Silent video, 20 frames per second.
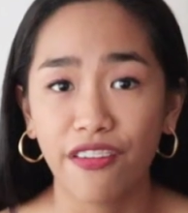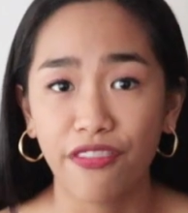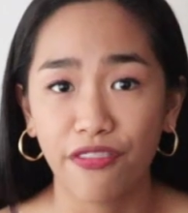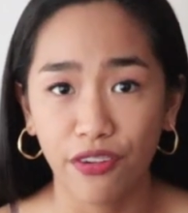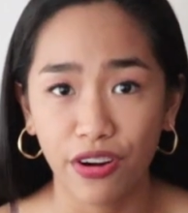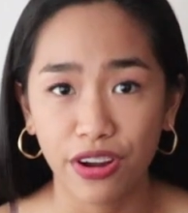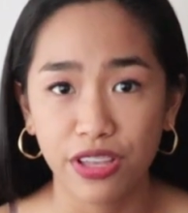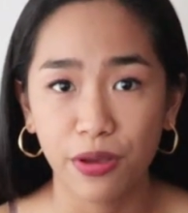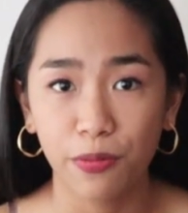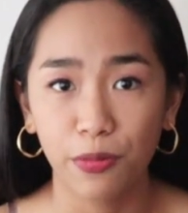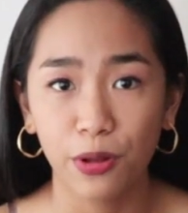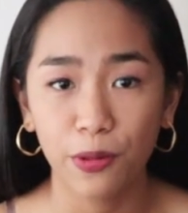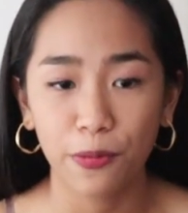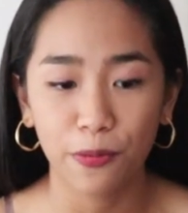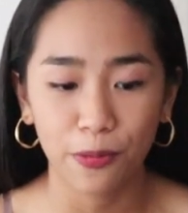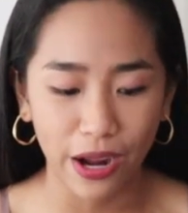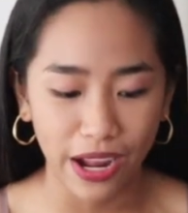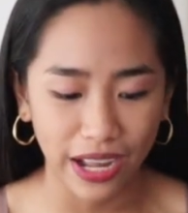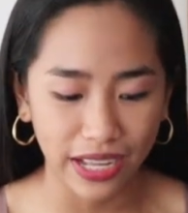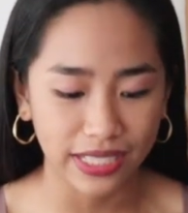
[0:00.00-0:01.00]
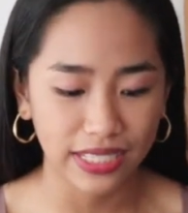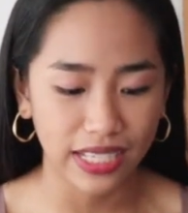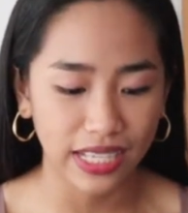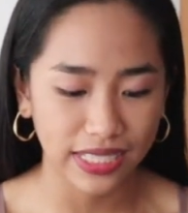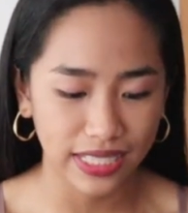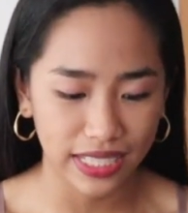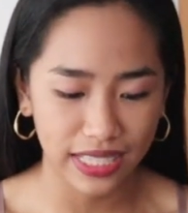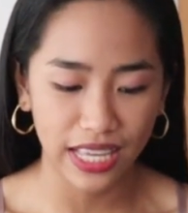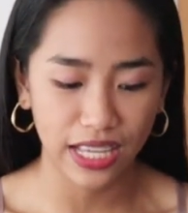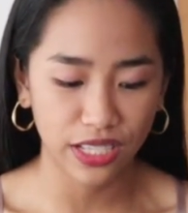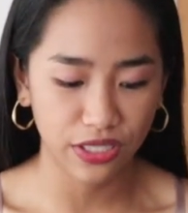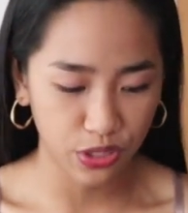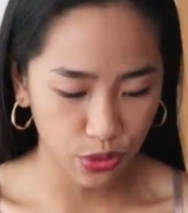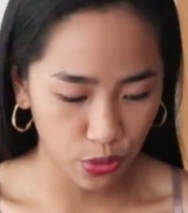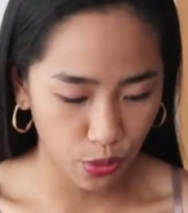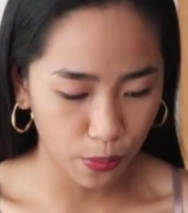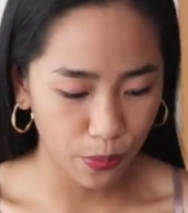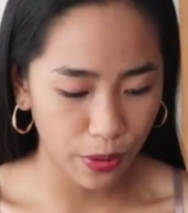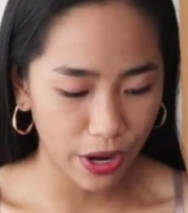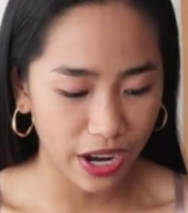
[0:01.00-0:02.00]
affordable price as in like
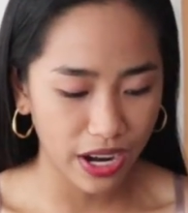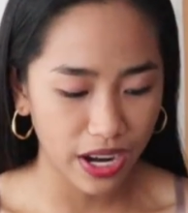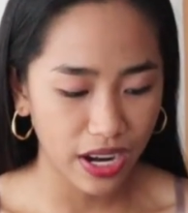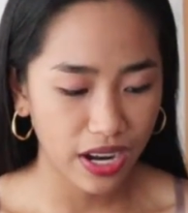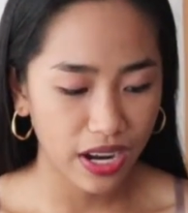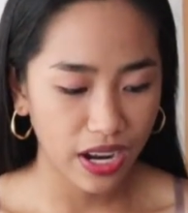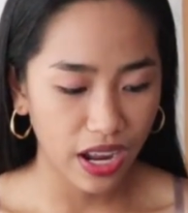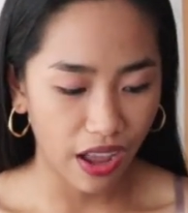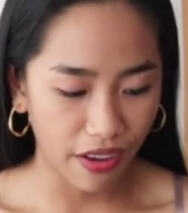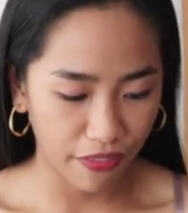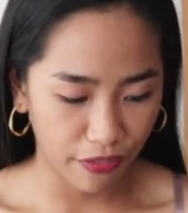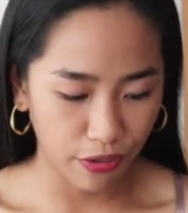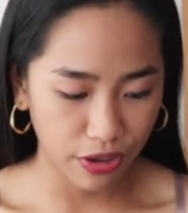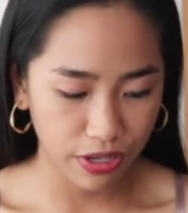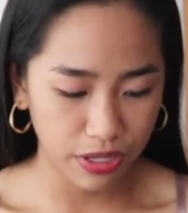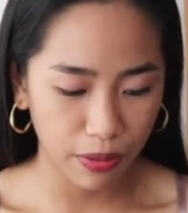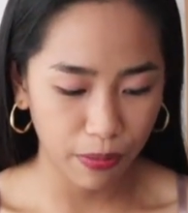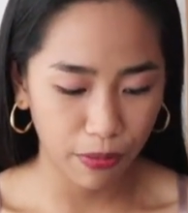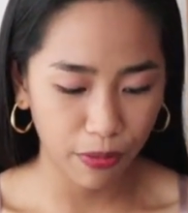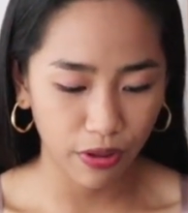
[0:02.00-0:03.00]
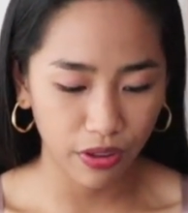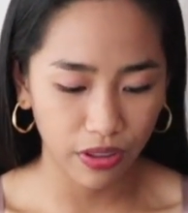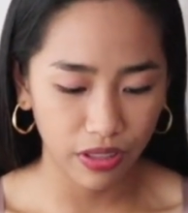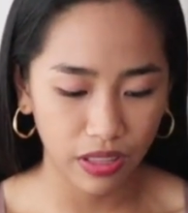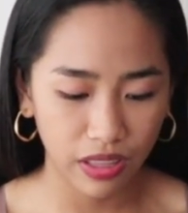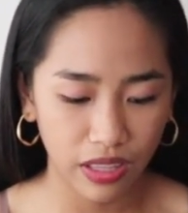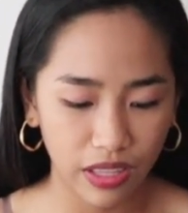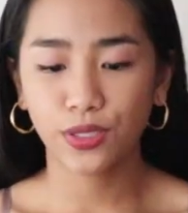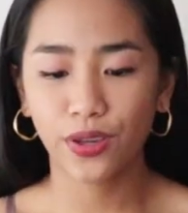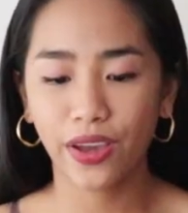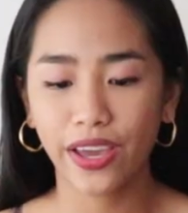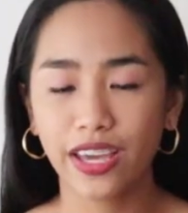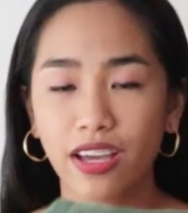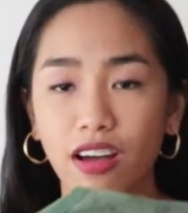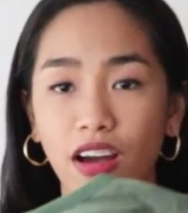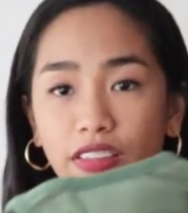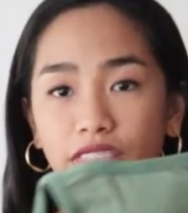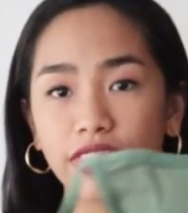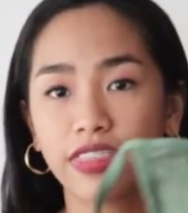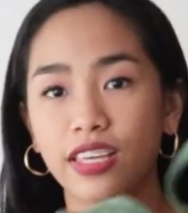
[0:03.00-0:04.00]
super affordable. So I
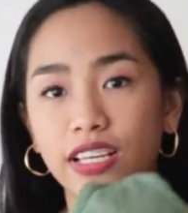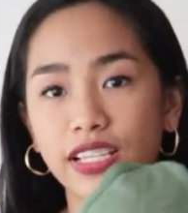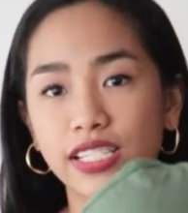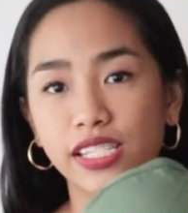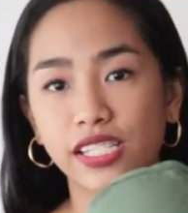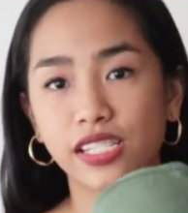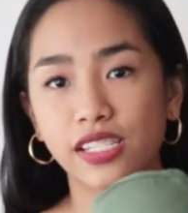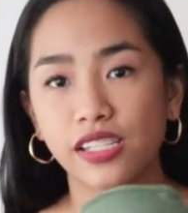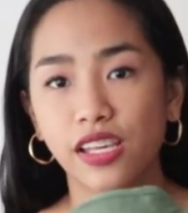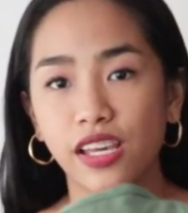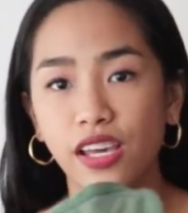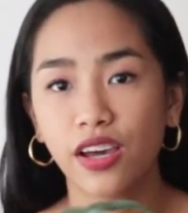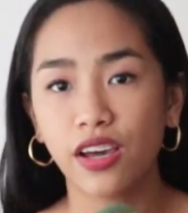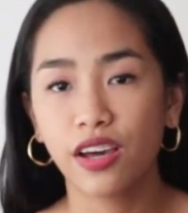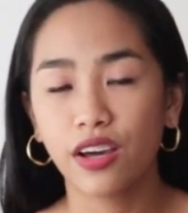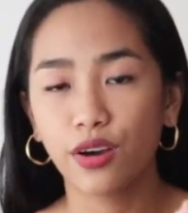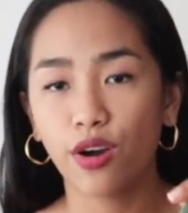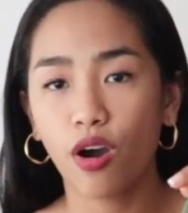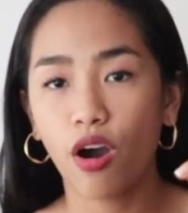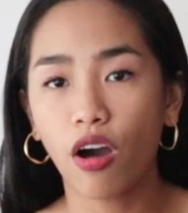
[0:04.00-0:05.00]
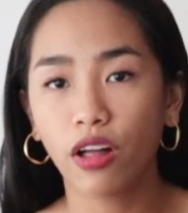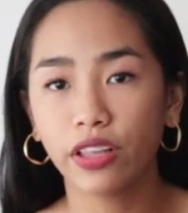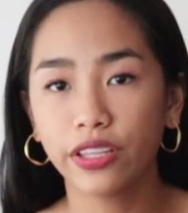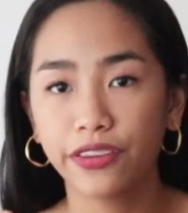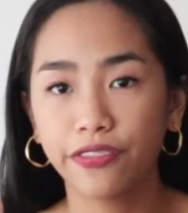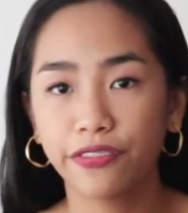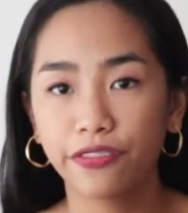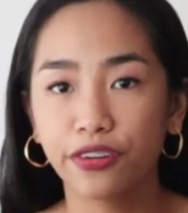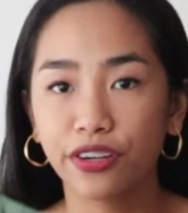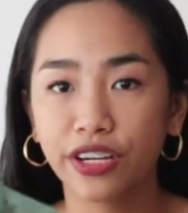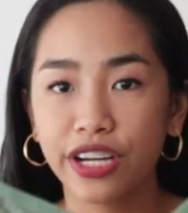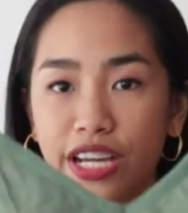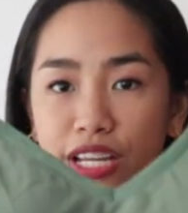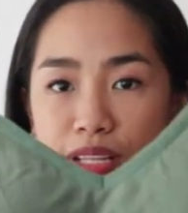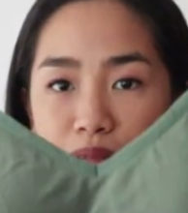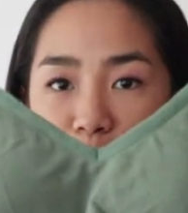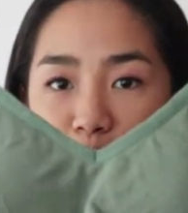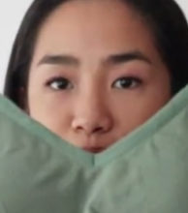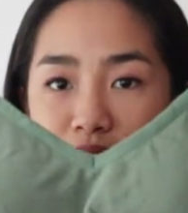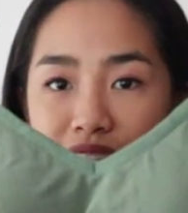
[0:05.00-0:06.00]
got this olive
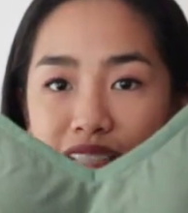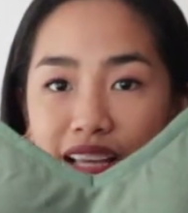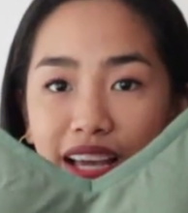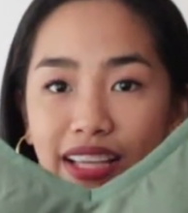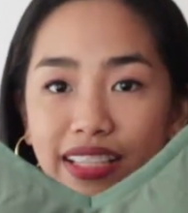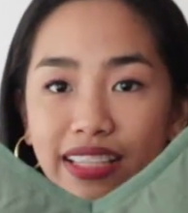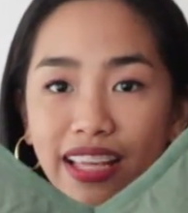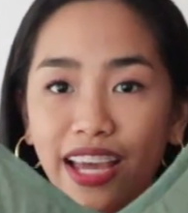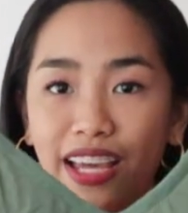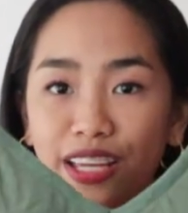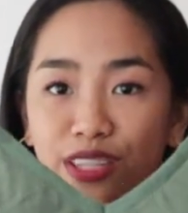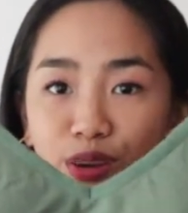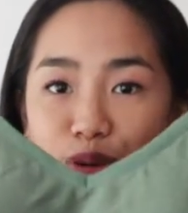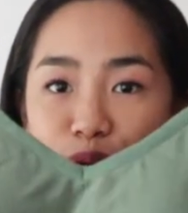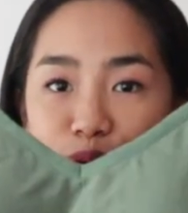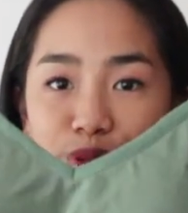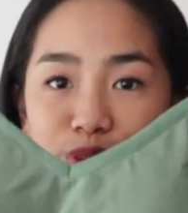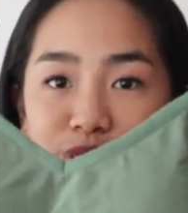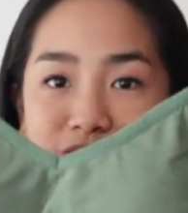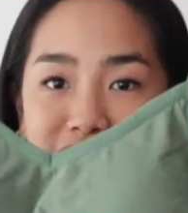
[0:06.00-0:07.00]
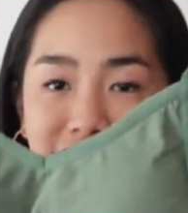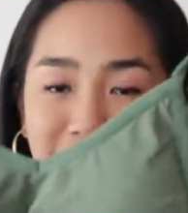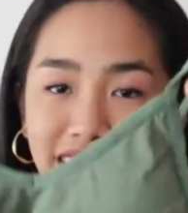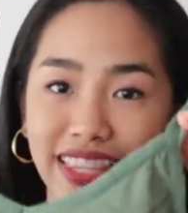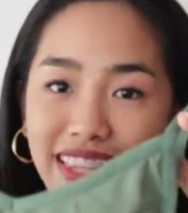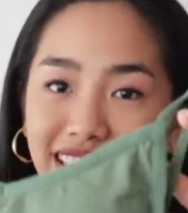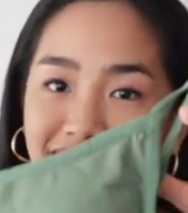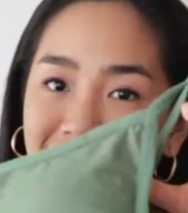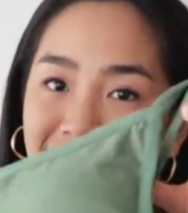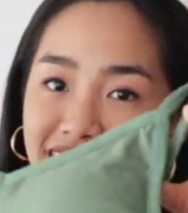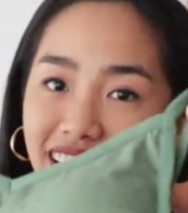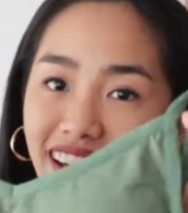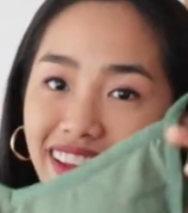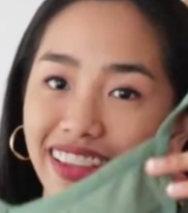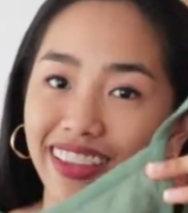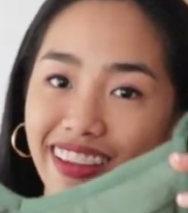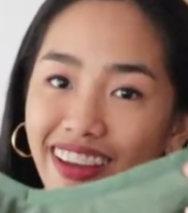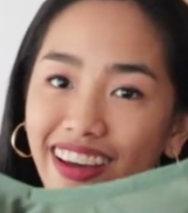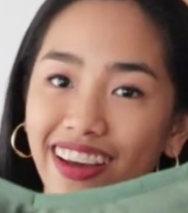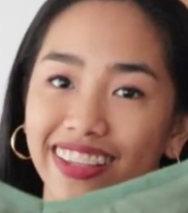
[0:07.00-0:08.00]
green bralette. I know you see this
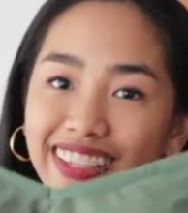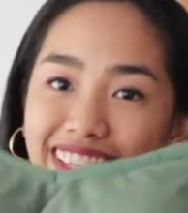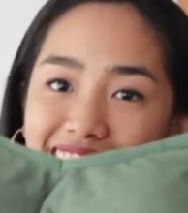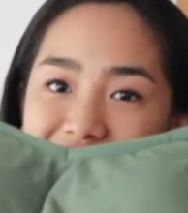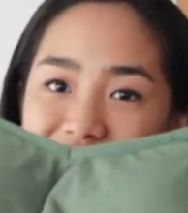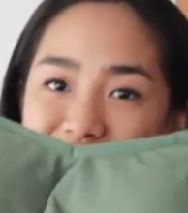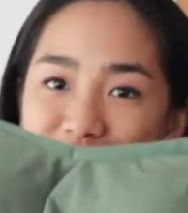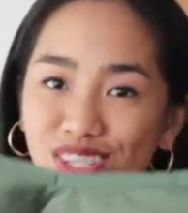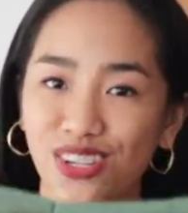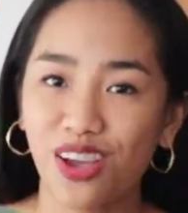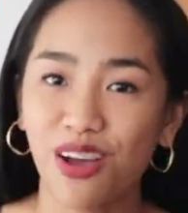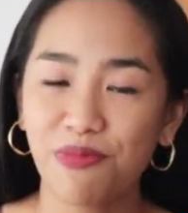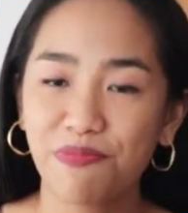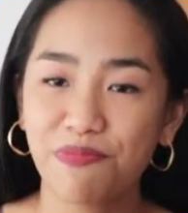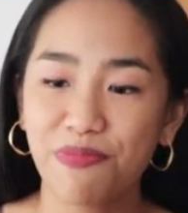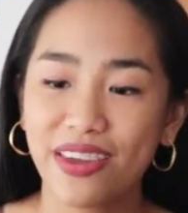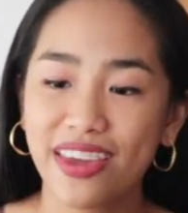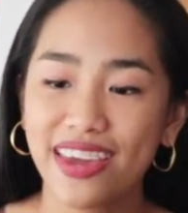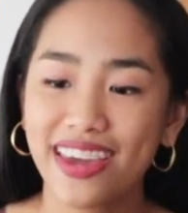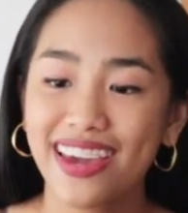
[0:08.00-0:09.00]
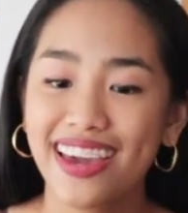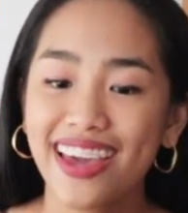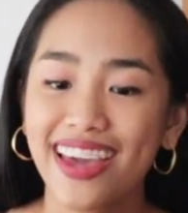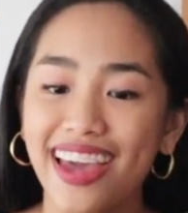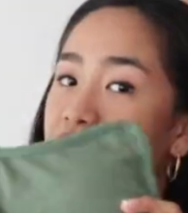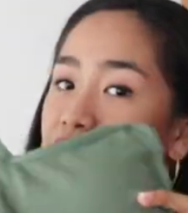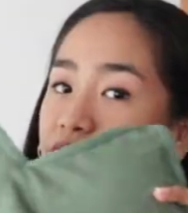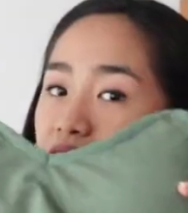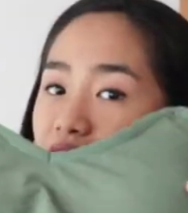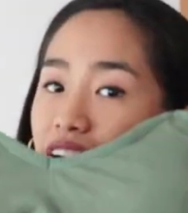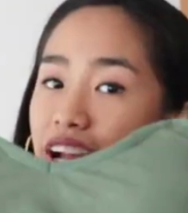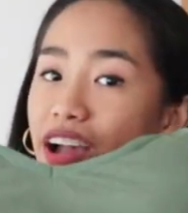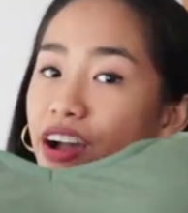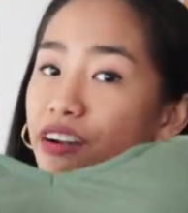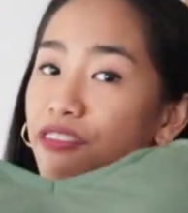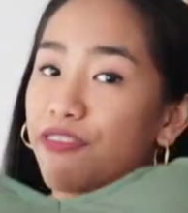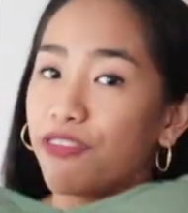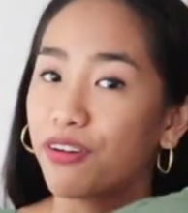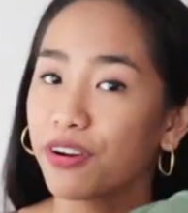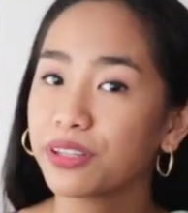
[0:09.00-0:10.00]
a lot in Shopee. It's very
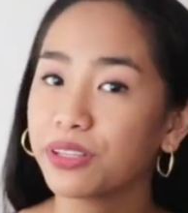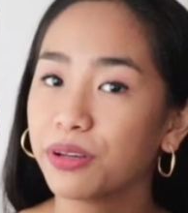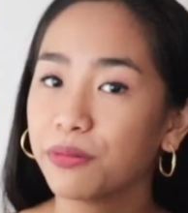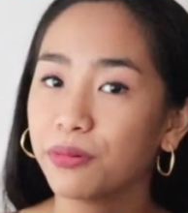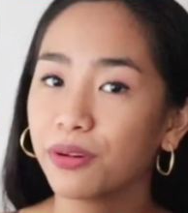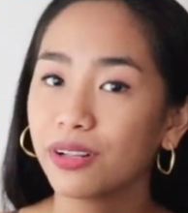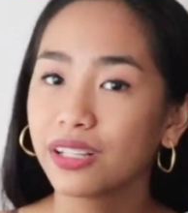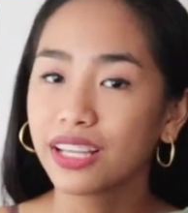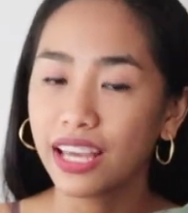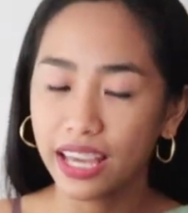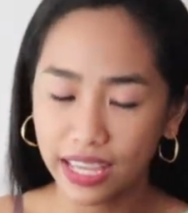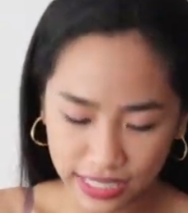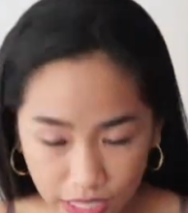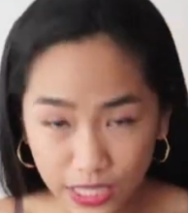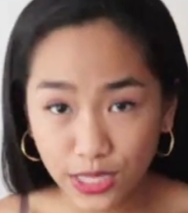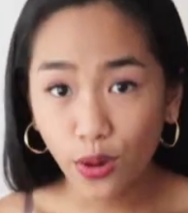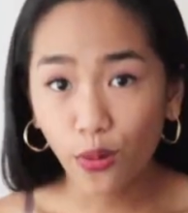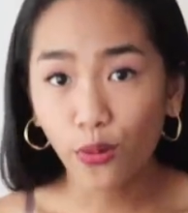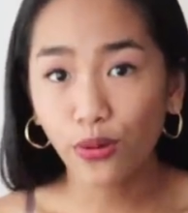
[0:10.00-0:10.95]
affordable, guys. It's